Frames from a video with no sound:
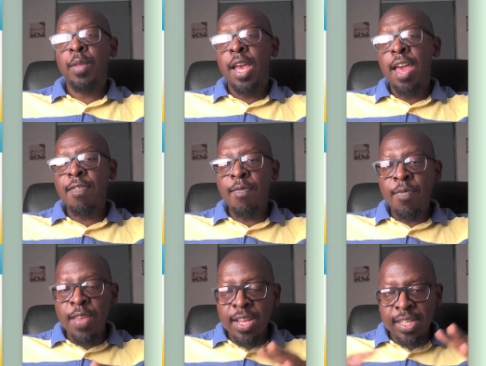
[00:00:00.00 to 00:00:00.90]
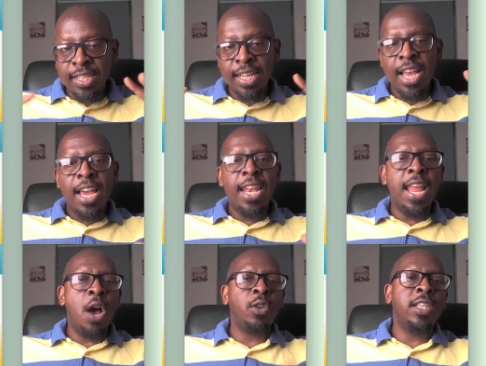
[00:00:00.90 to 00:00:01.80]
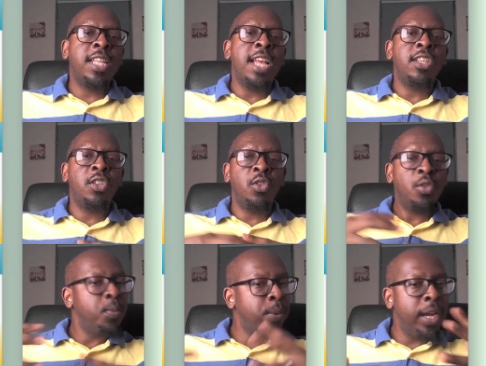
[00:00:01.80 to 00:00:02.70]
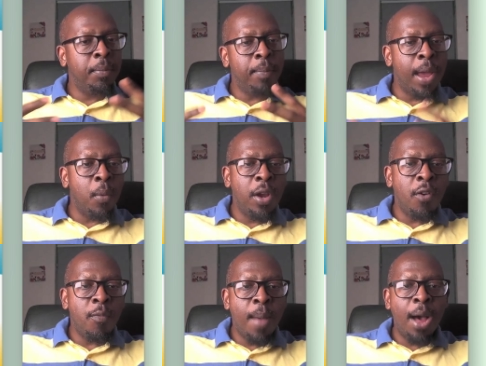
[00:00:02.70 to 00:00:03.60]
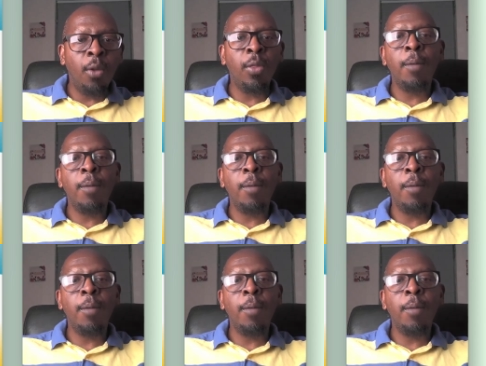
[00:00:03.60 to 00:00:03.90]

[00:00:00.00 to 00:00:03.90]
and this now starts to spread by word of mouth.